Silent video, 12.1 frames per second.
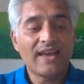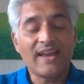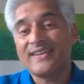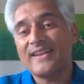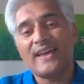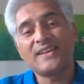
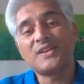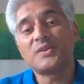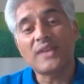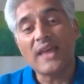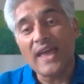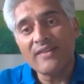And
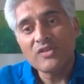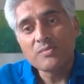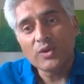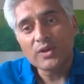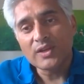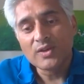
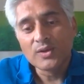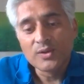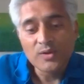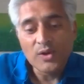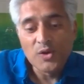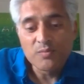everybody
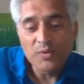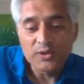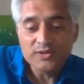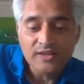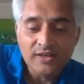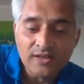who
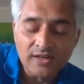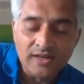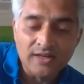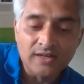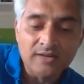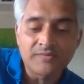puts
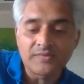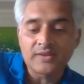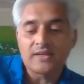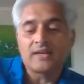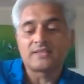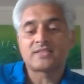a
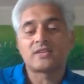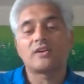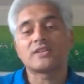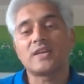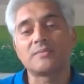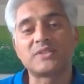
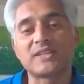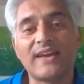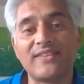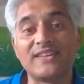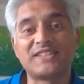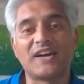startup
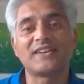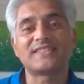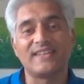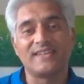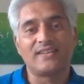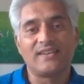together does
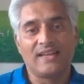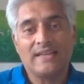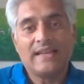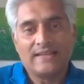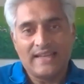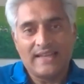it
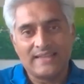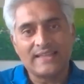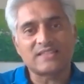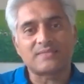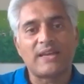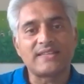in
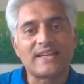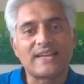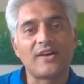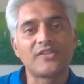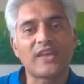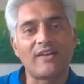this space in
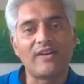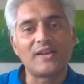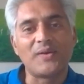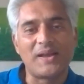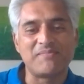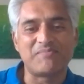healthcare
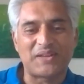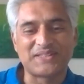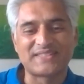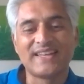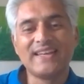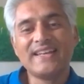anyway,
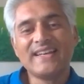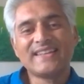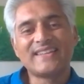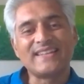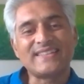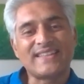because
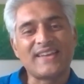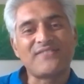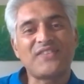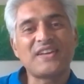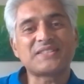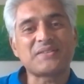they
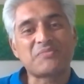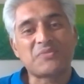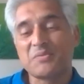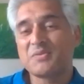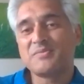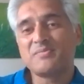face a
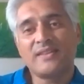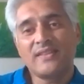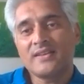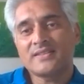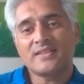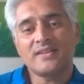problem, and
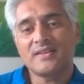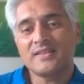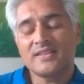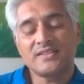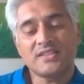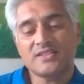
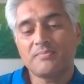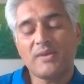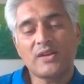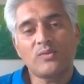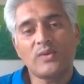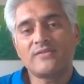there's just a
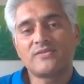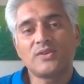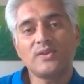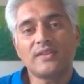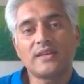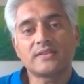better way of
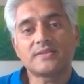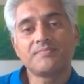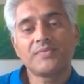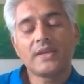doing things.